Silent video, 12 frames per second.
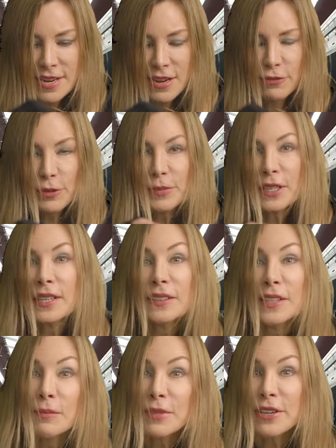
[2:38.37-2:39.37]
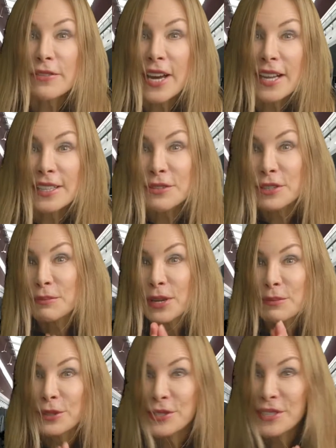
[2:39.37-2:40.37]
from the Columbia Valley, one of my
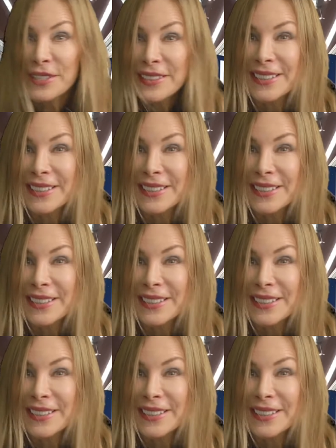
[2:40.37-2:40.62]
most